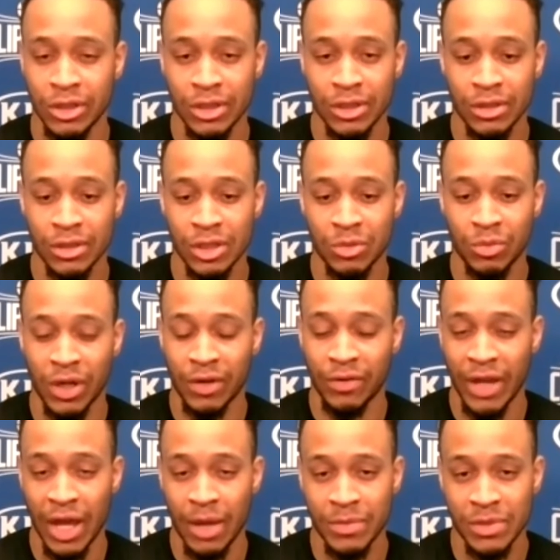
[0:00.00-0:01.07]
Just whatever
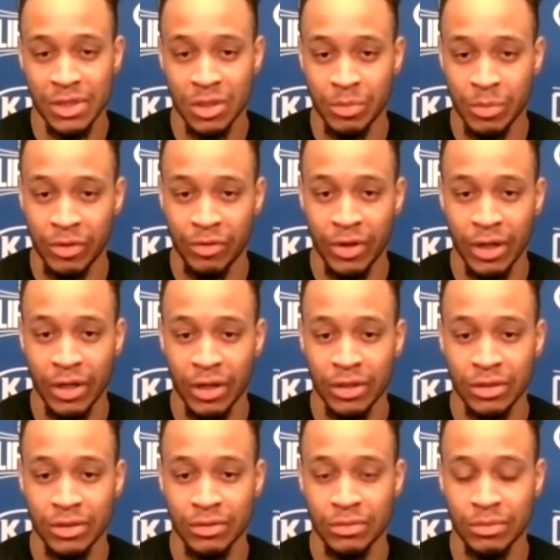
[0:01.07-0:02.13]
happens, just be ready
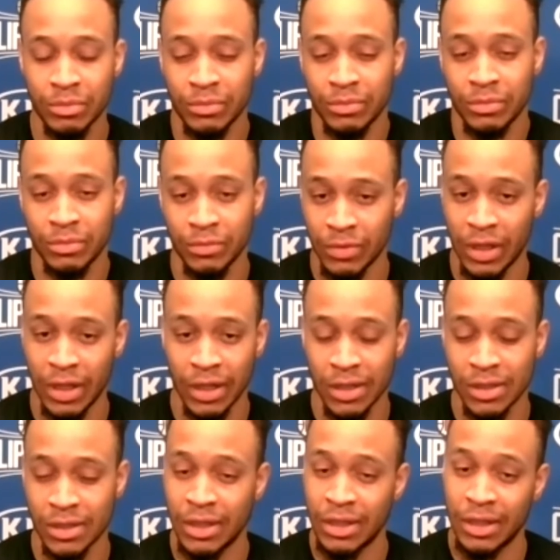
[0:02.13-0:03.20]
to, like I
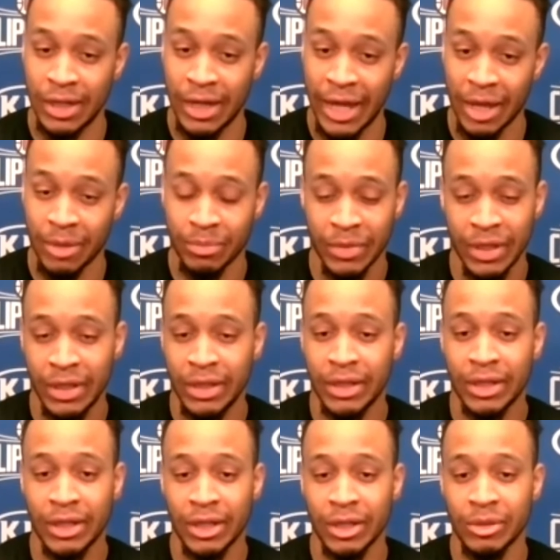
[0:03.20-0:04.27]
said, adapt,
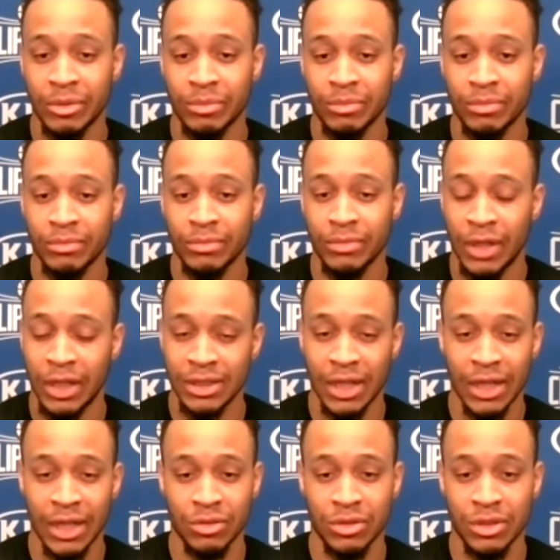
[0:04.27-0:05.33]
like
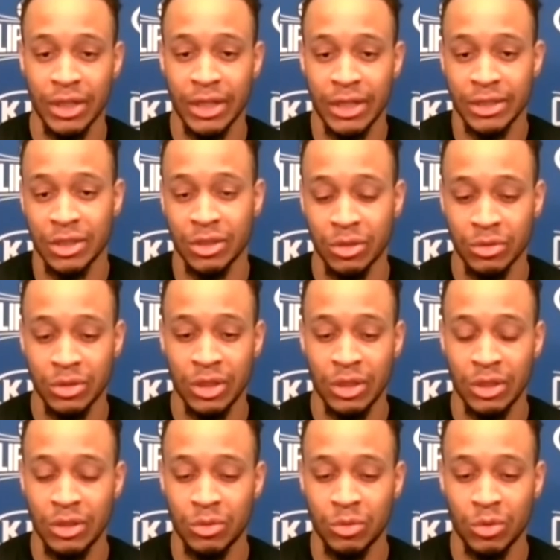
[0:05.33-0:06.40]
Tyloo said. So
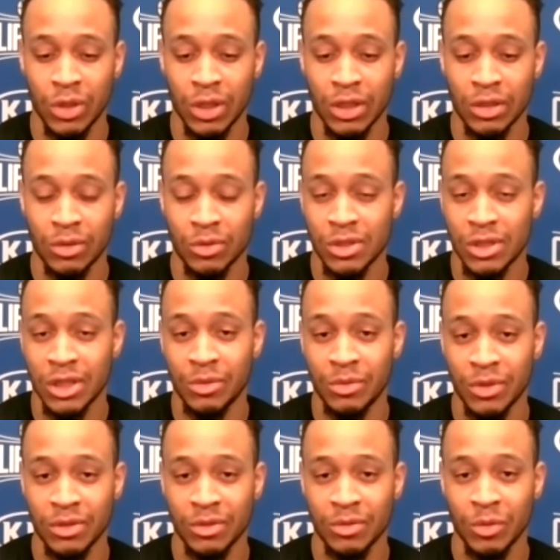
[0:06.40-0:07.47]
we'll see
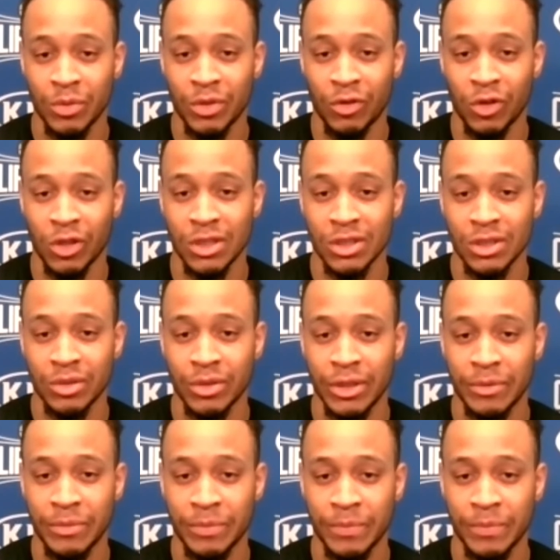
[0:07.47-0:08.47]
when we roll into it.